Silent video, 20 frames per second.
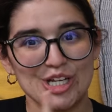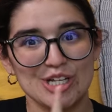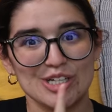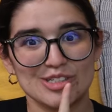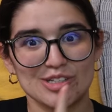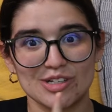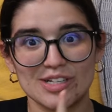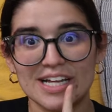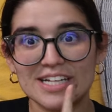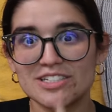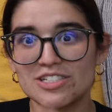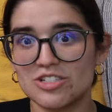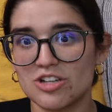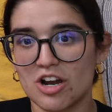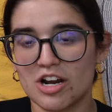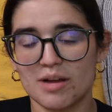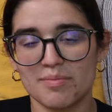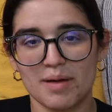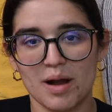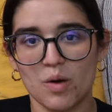So let's
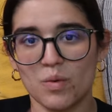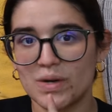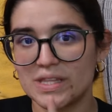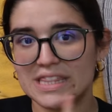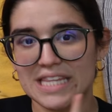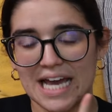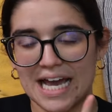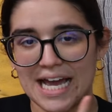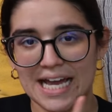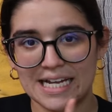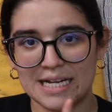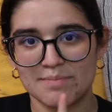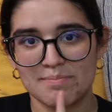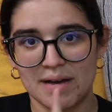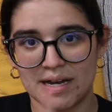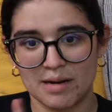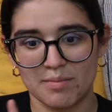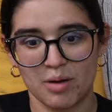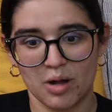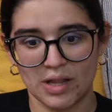talk about what the heck
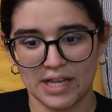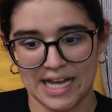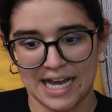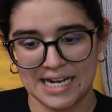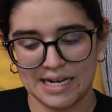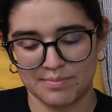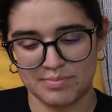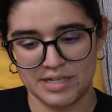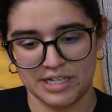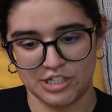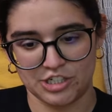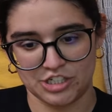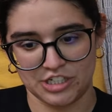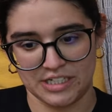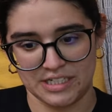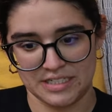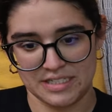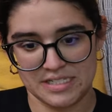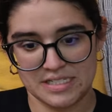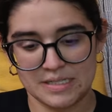metabolic adaptation
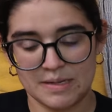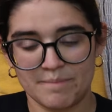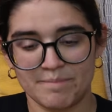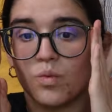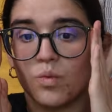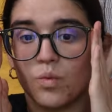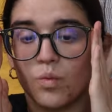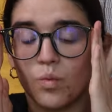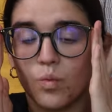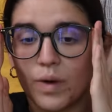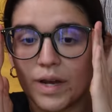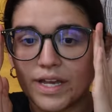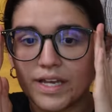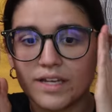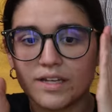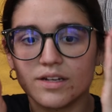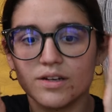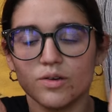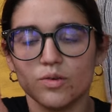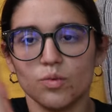is.
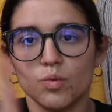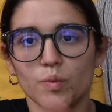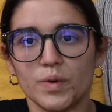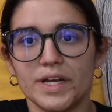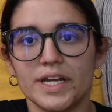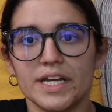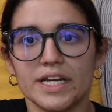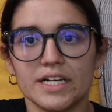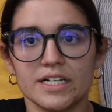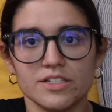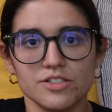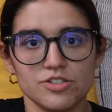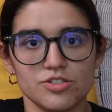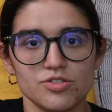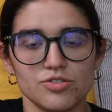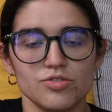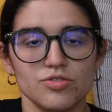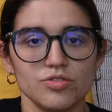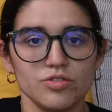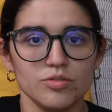When we
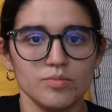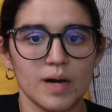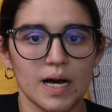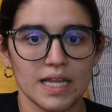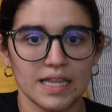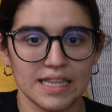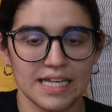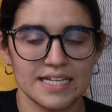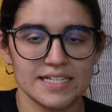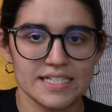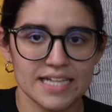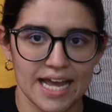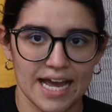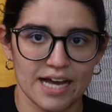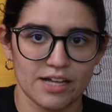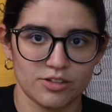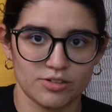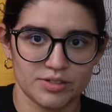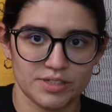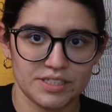consume less
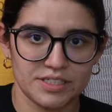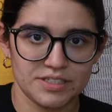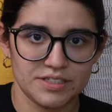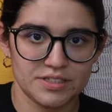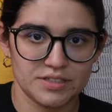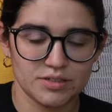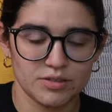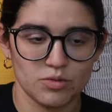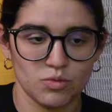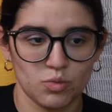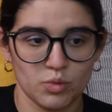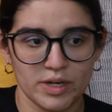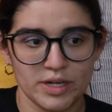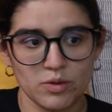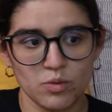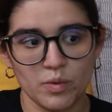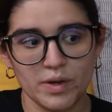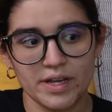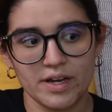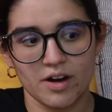calories,
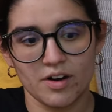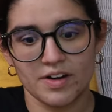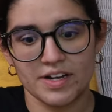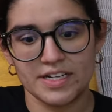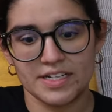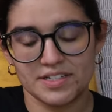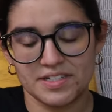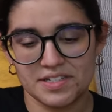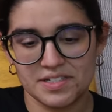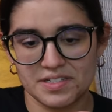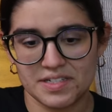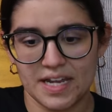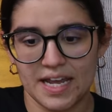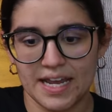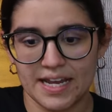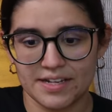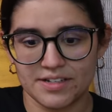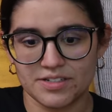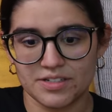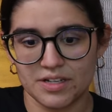when we are in a
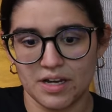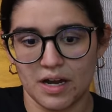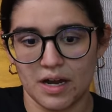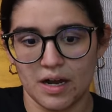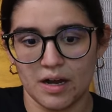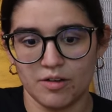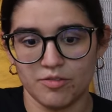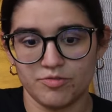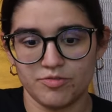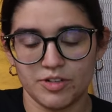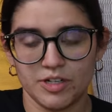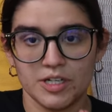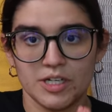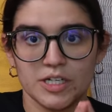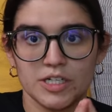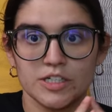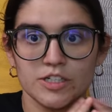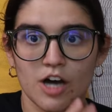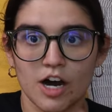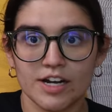state of
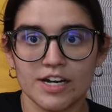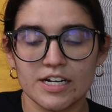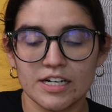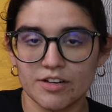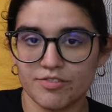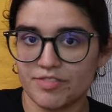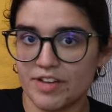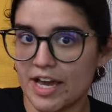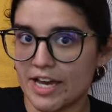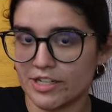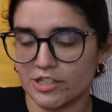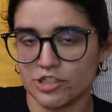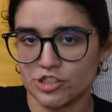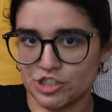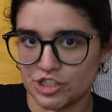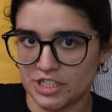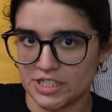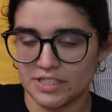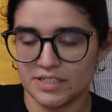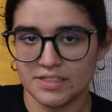not enough
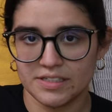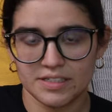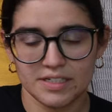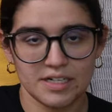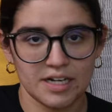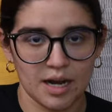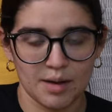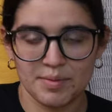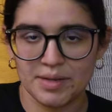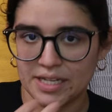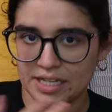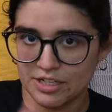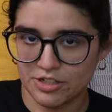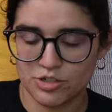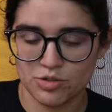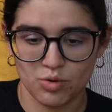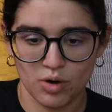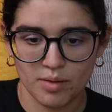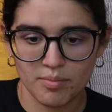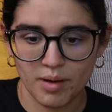energy coming
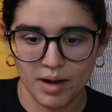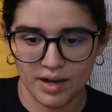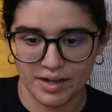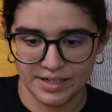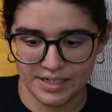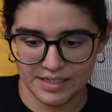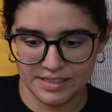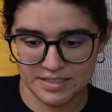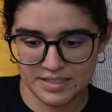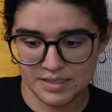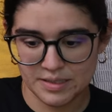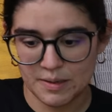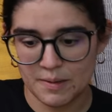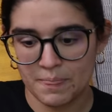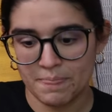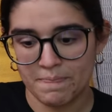into our bodies